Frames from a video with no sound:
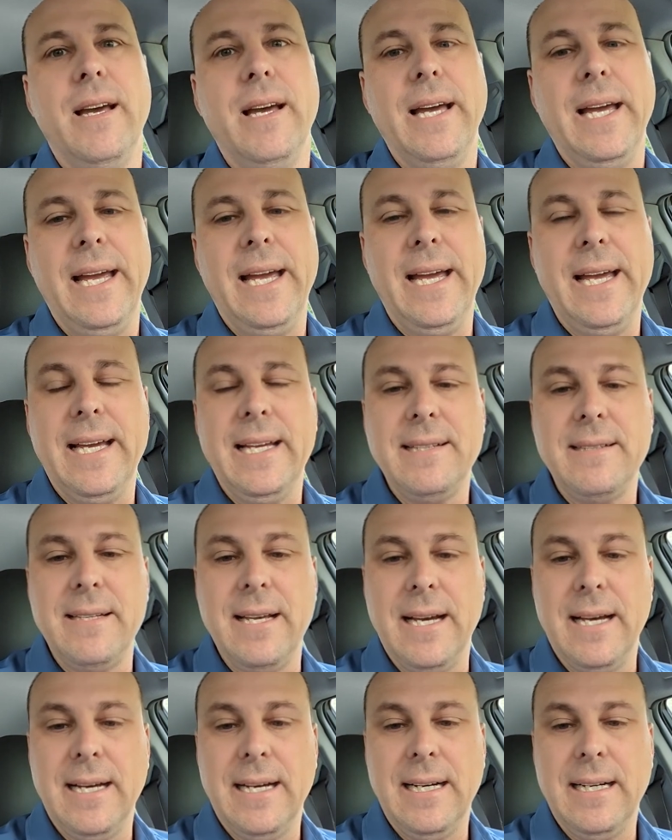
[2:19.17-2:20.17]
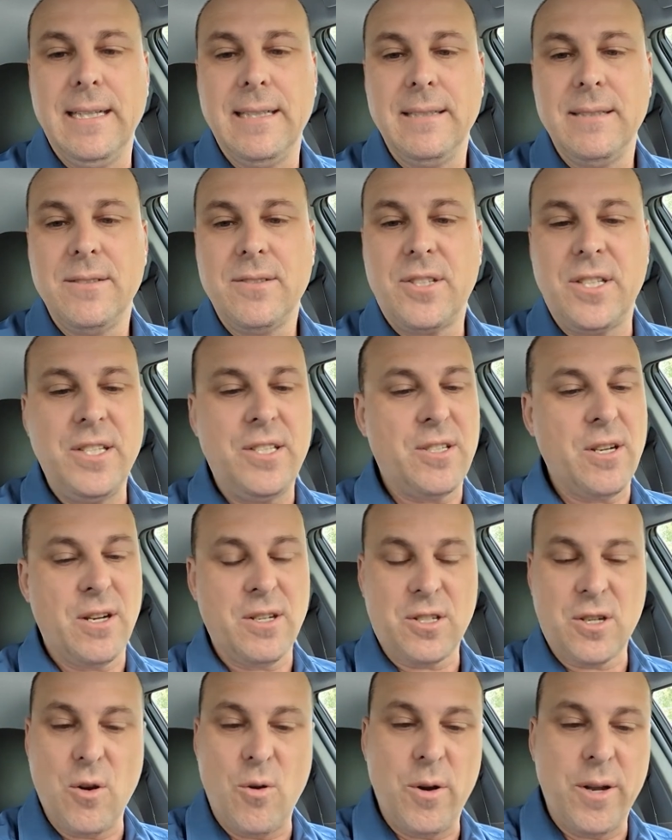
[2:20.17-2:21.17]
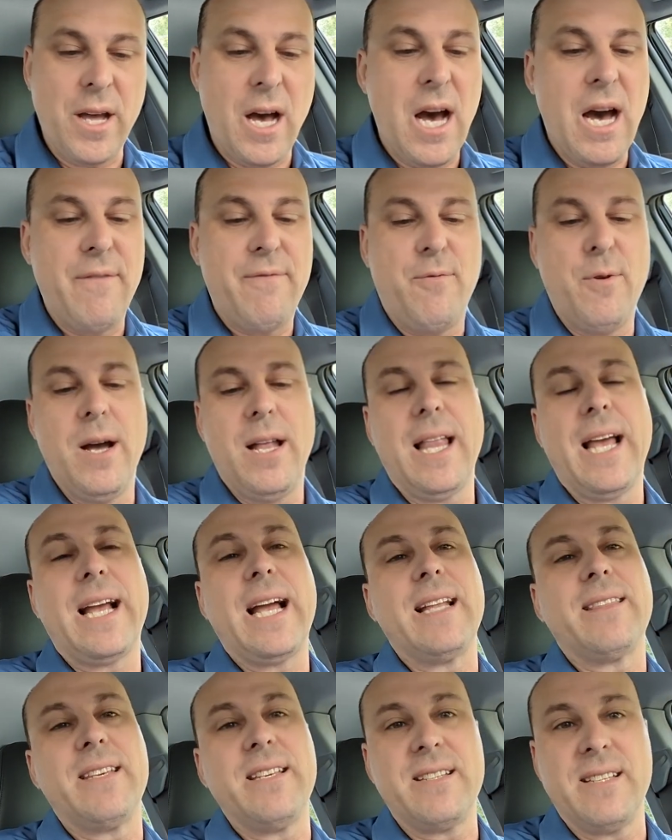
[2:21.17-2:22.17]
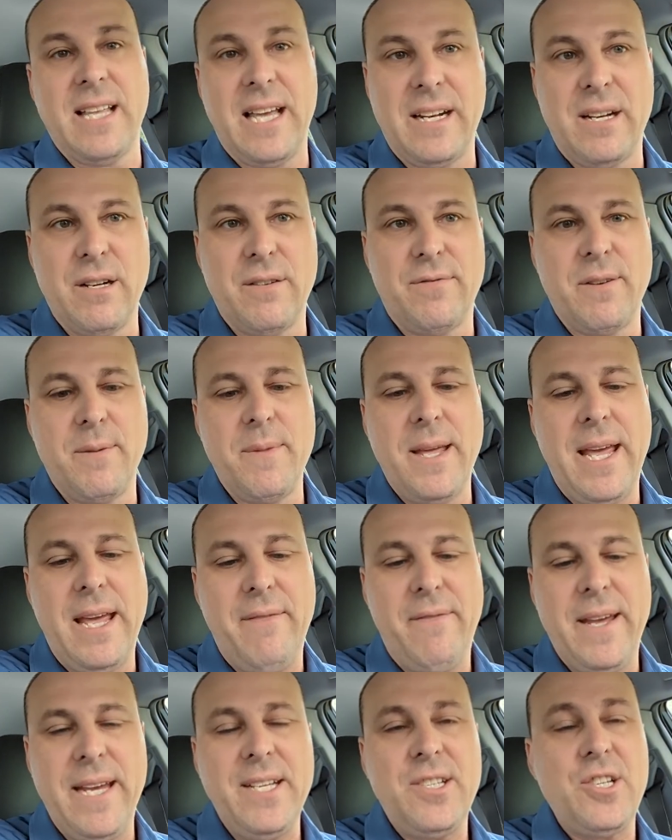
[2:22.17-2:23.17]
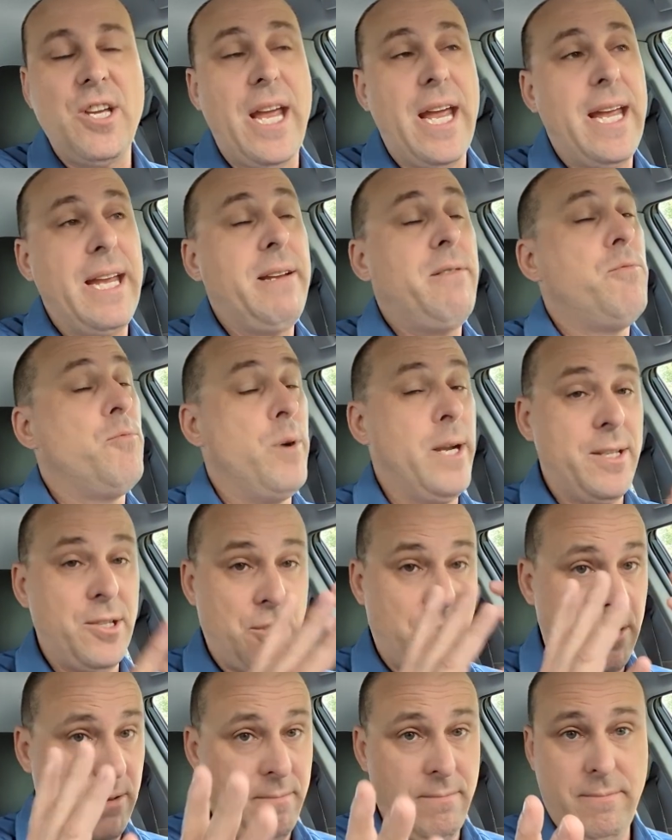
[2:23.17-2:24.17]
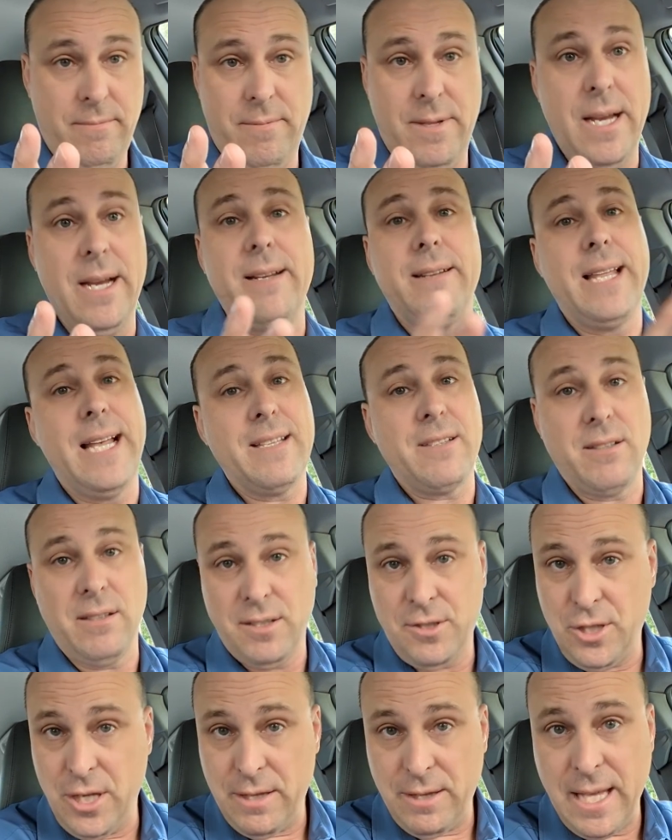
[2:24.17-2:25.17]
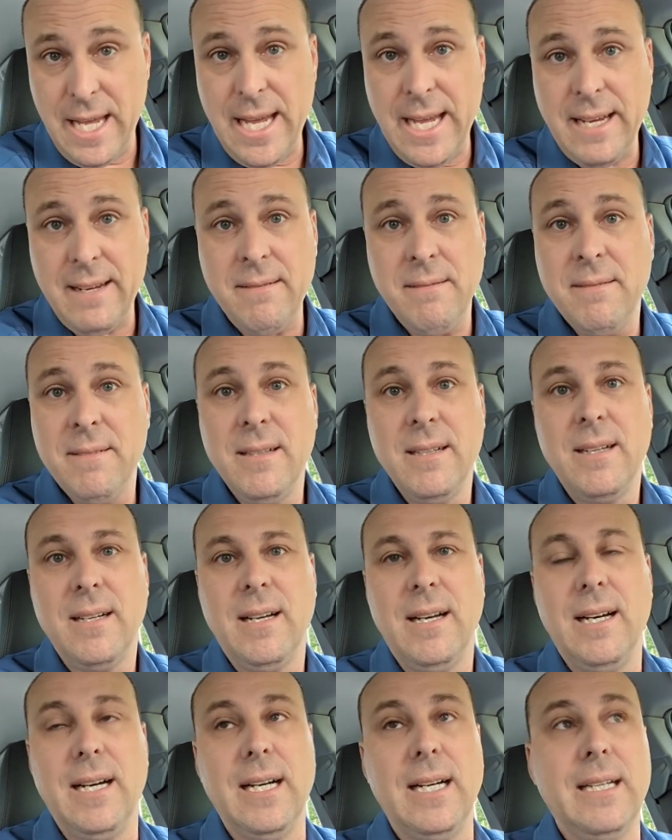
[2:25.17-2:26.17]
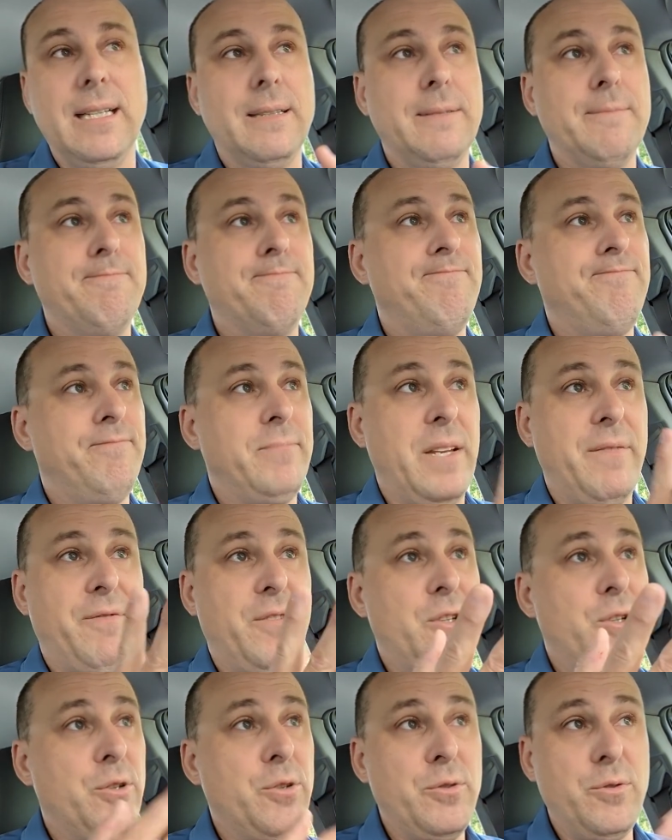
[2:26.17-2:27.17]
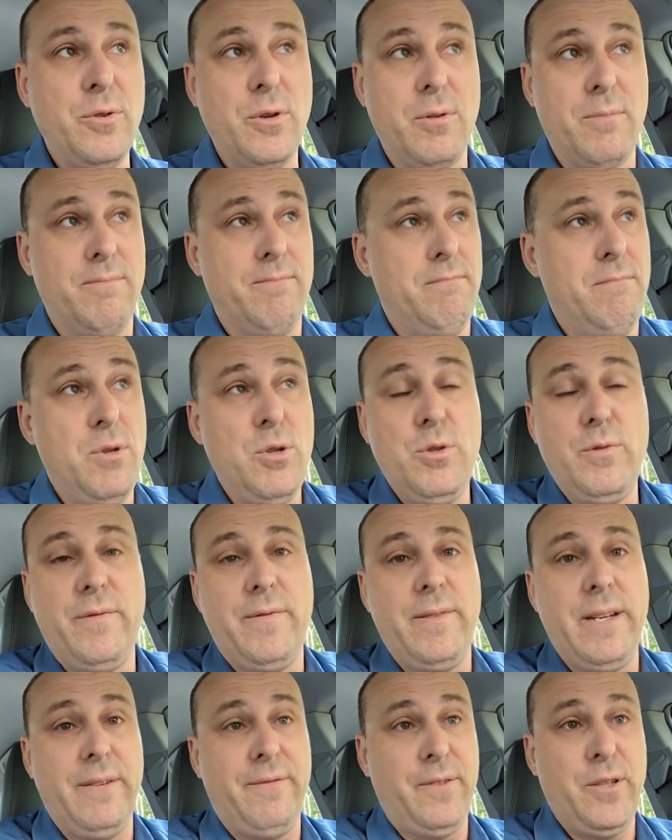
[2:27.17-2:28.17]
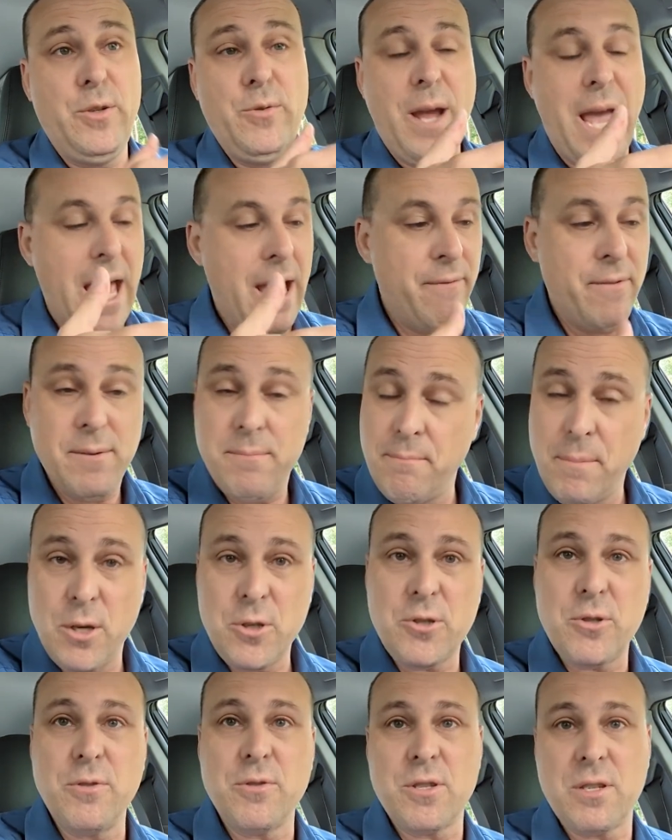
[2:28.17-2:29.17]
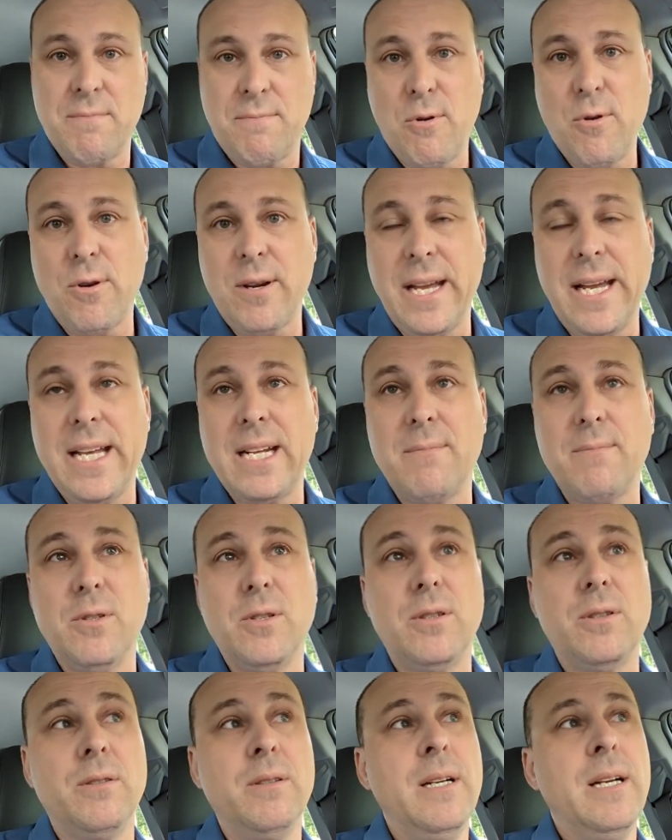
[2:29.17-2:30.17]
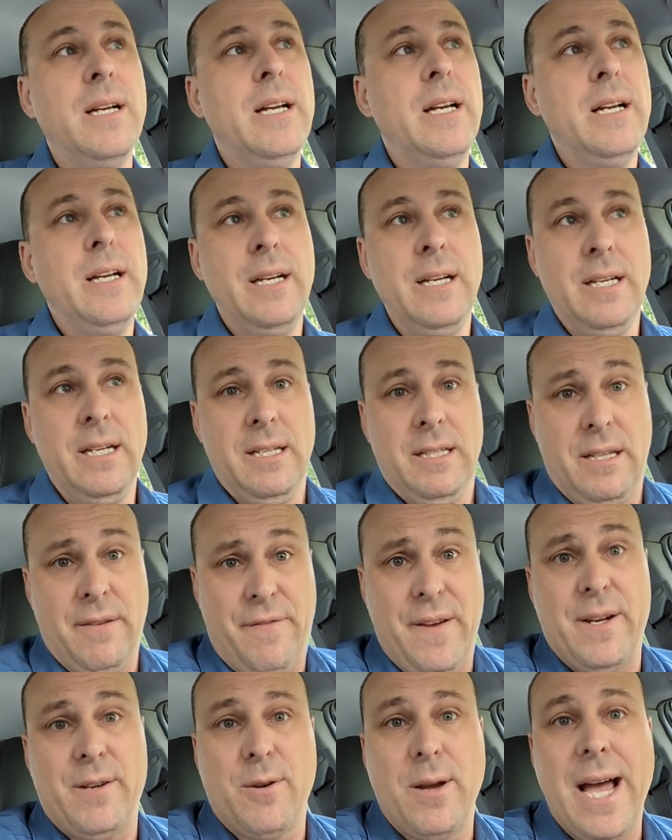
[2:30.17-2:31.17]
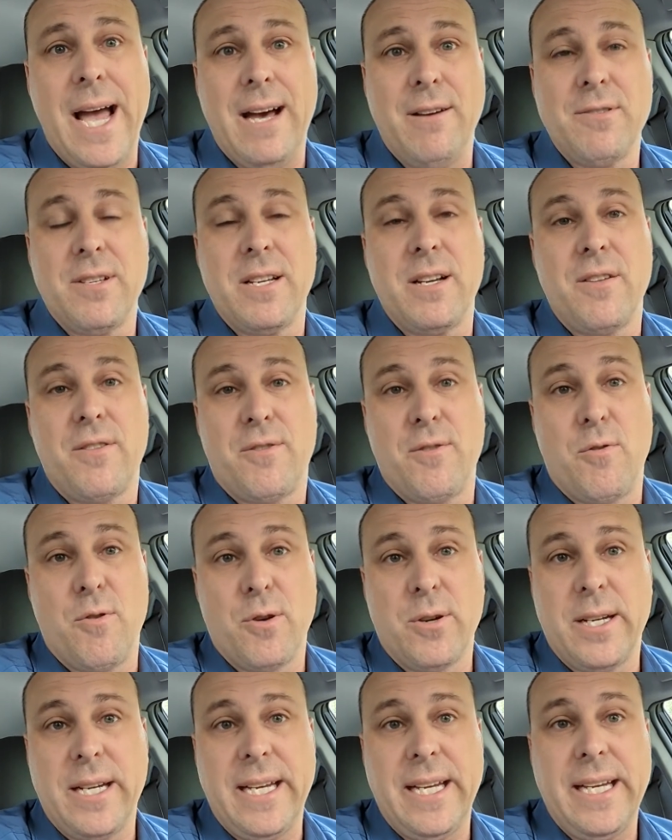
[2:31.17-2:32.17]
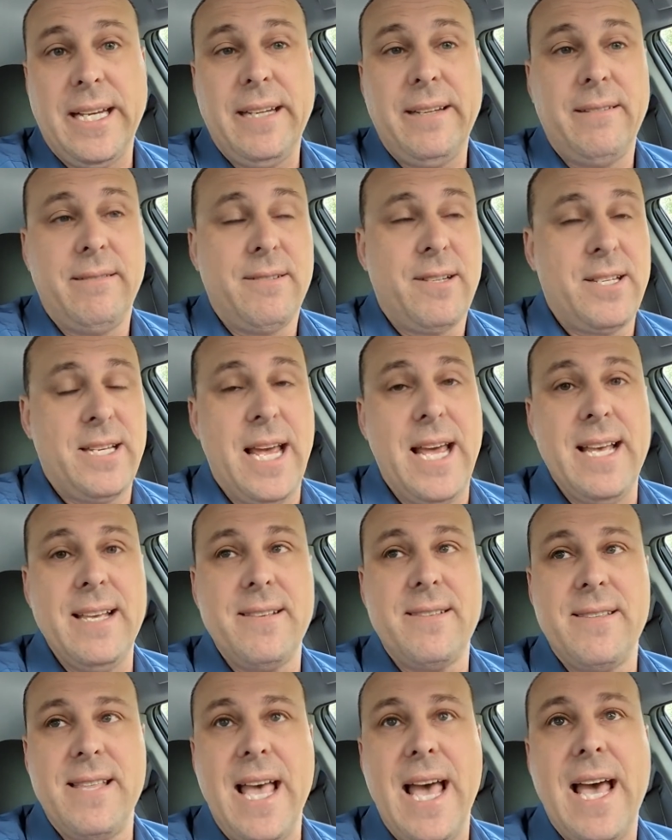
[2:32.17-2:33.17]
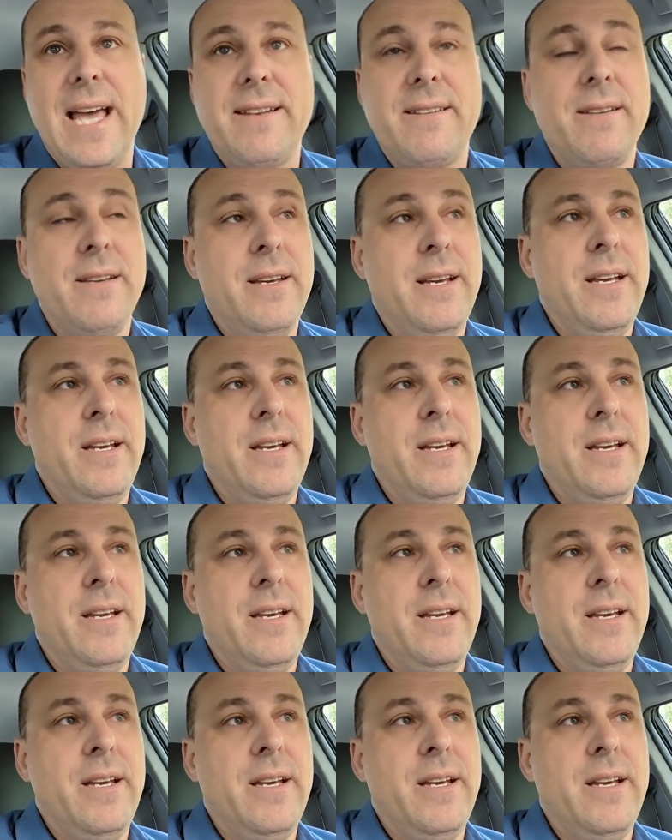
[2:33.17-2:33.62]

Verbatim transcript: And uh, she starts going off. Well, I got this letter from the FHA, which th that's a legit thing. Um, if you move, if you have an emotional support animal, the Federal Housing Authority says that